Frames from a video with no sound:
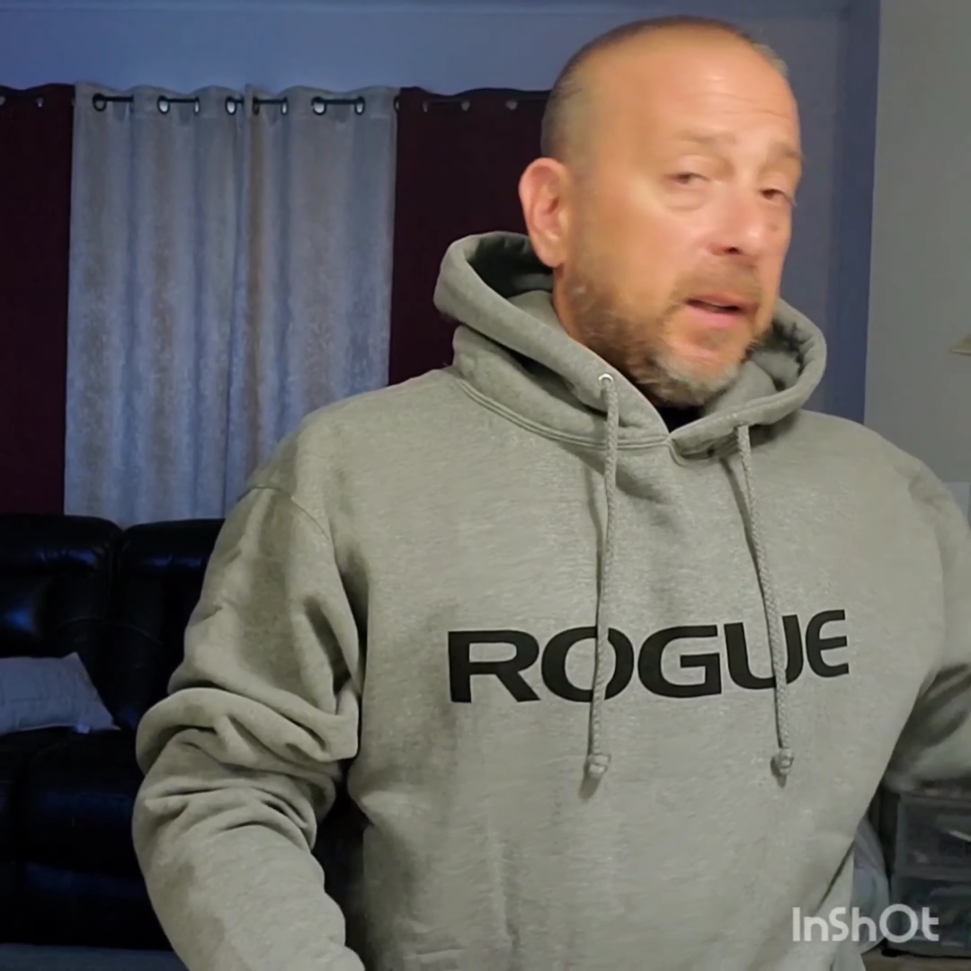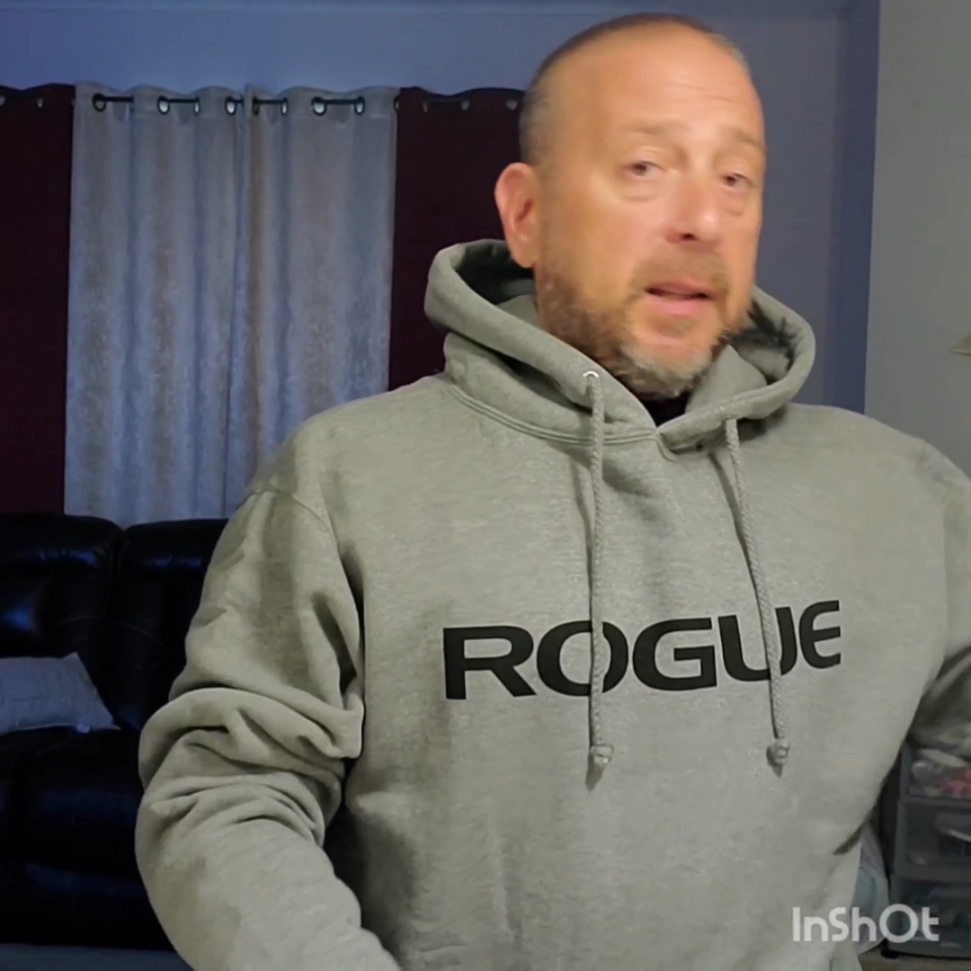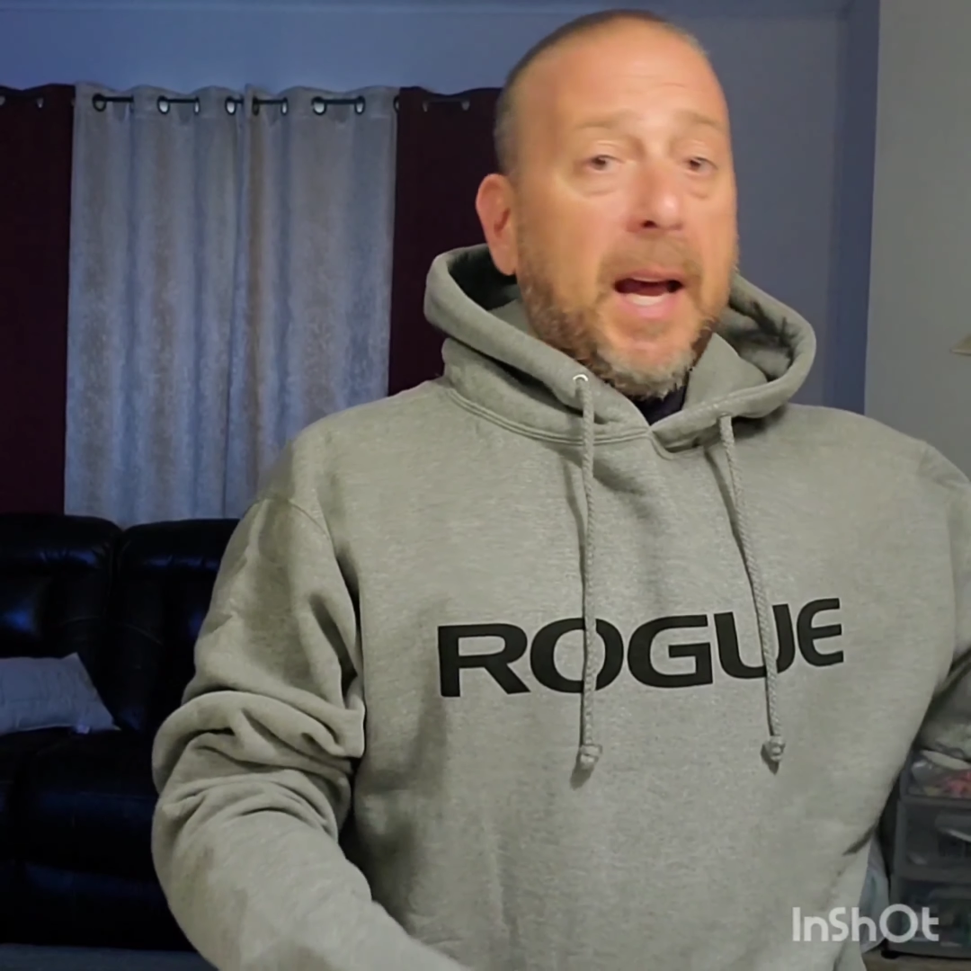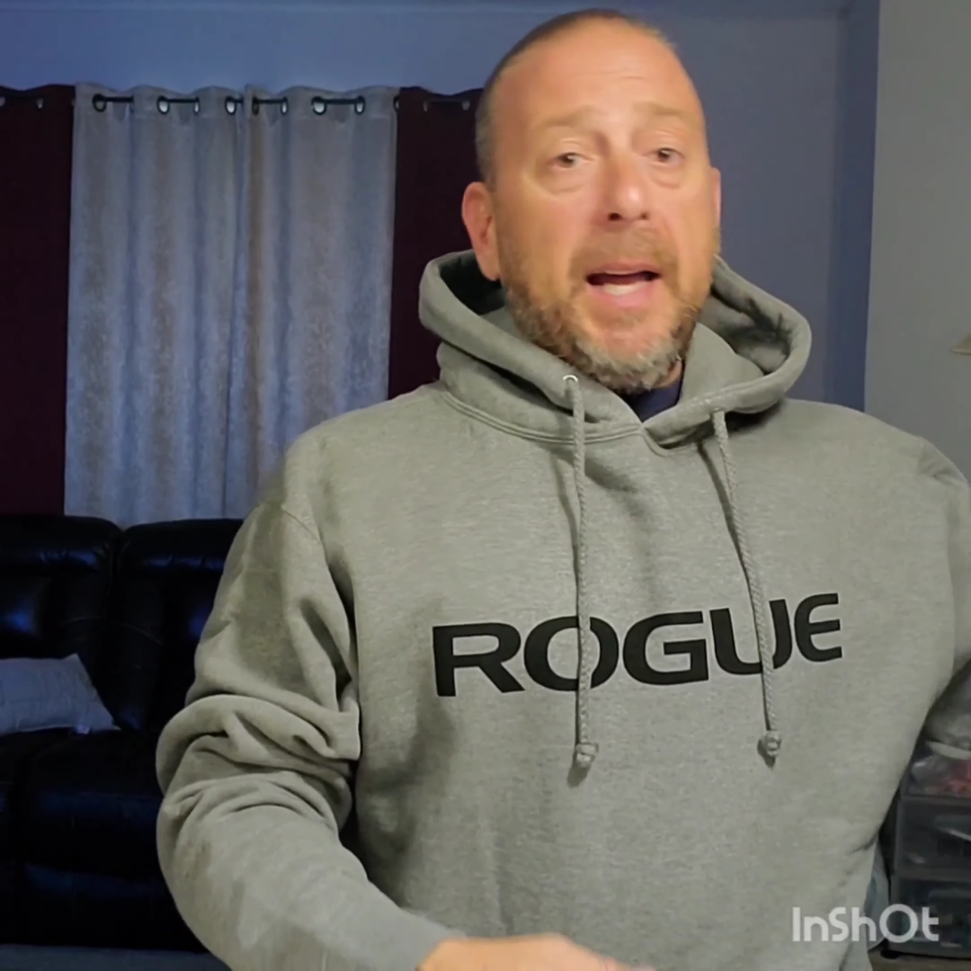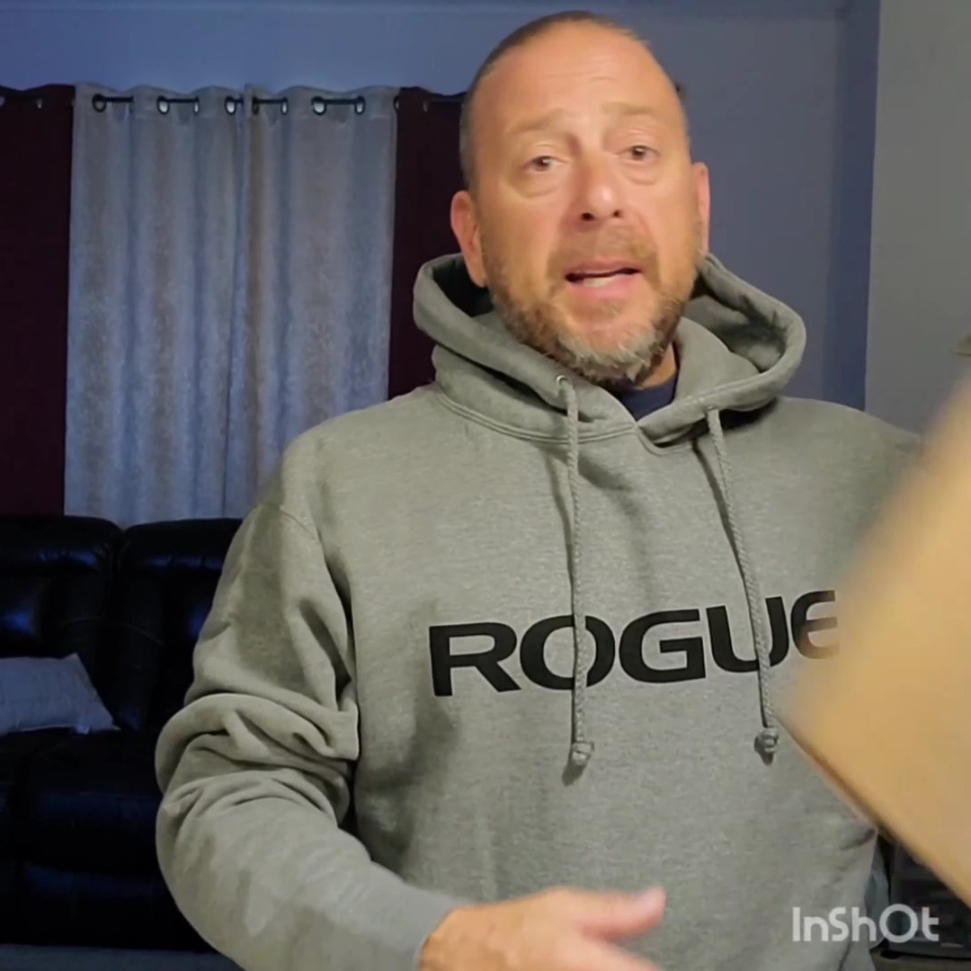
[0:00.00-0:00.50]

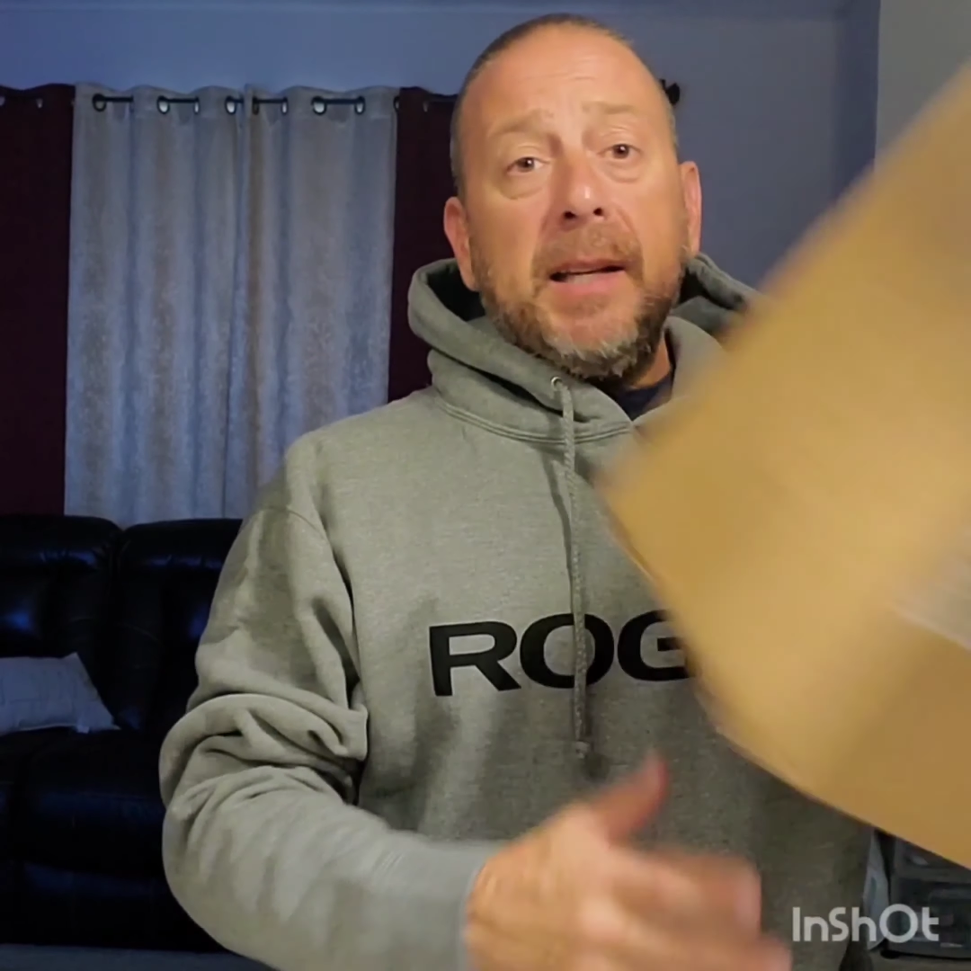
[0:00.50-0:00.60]
that